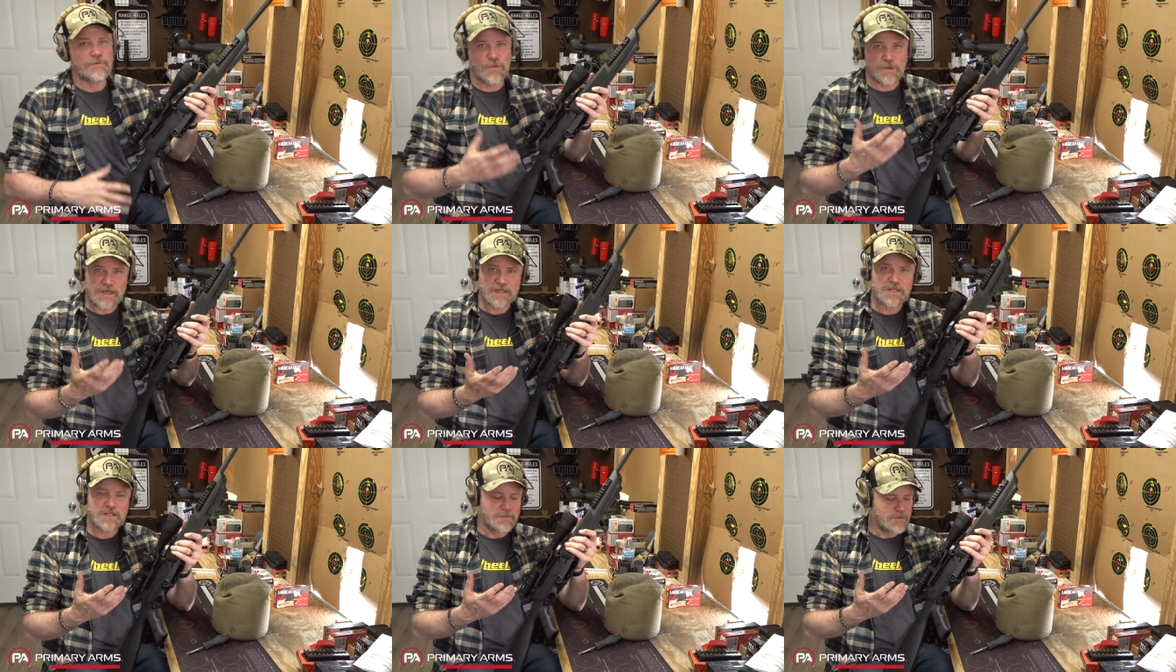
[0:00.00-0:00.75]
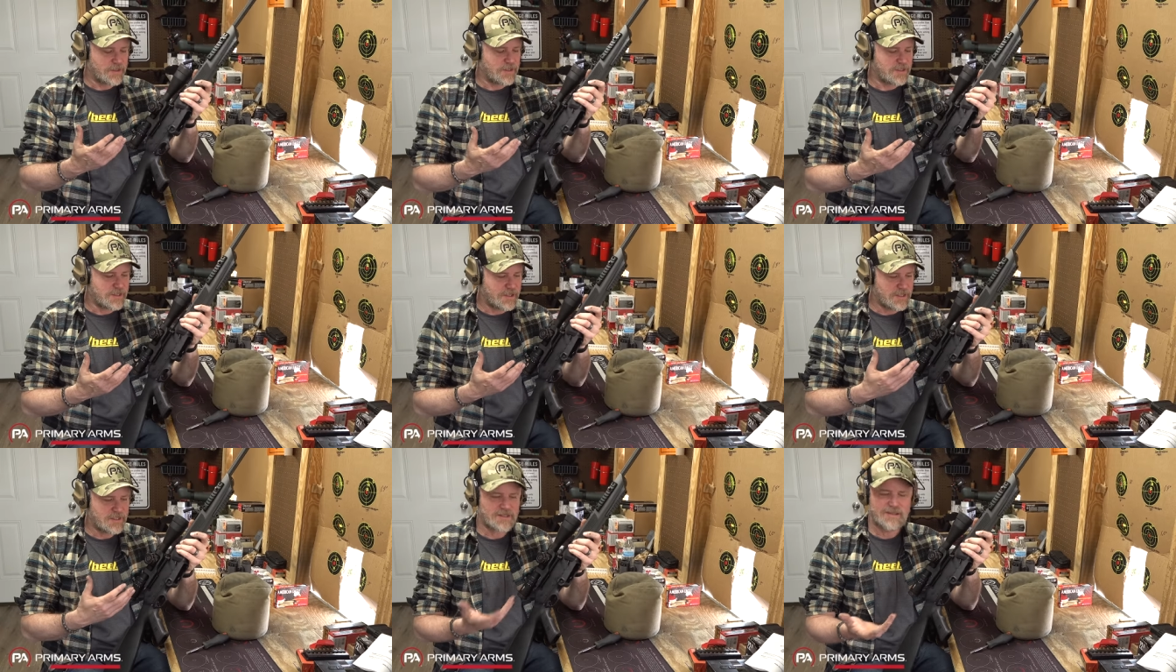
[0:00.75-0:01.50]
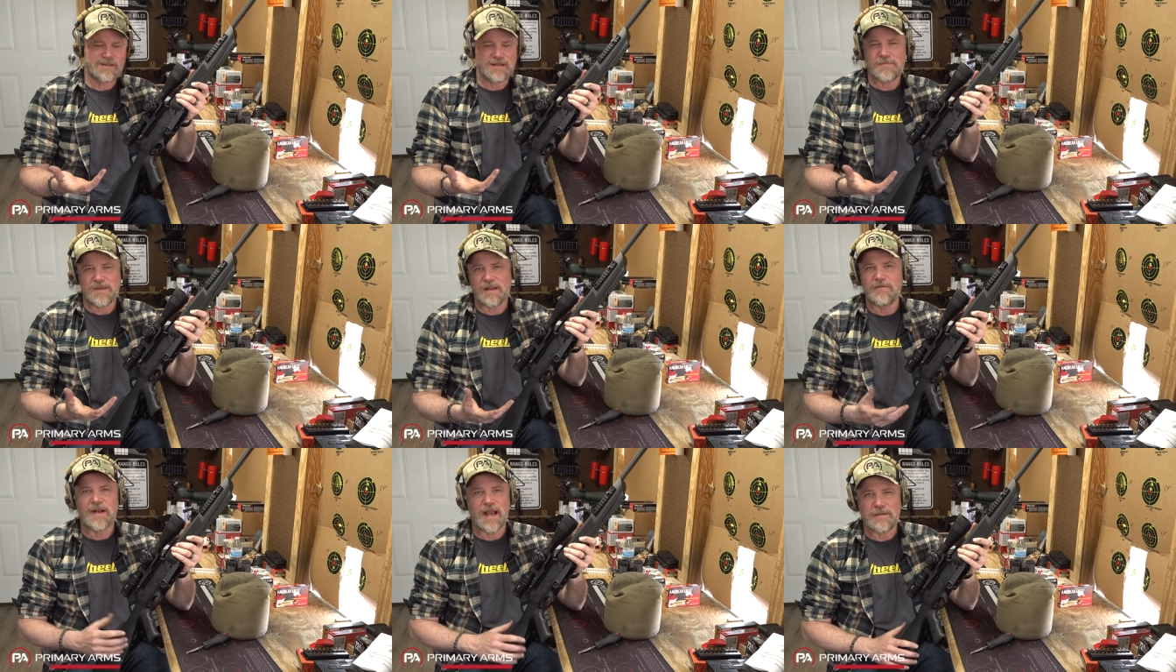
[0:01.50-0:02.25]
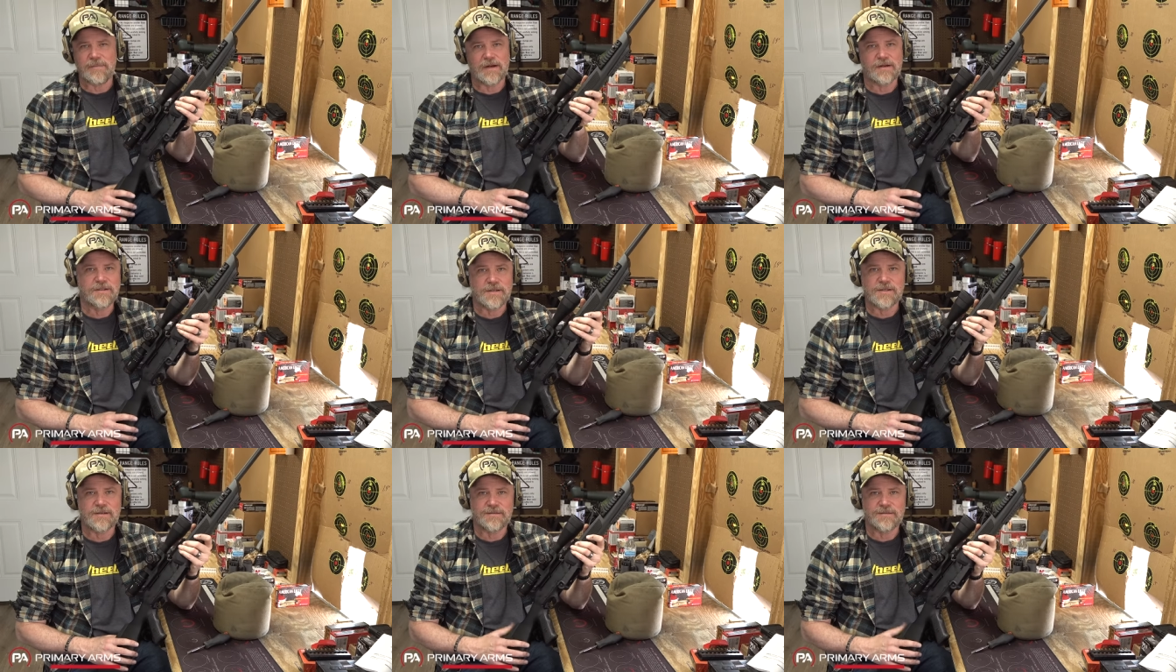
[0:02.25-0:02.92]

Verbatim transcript: fully disassemble it because it's something of a nightmare. It's just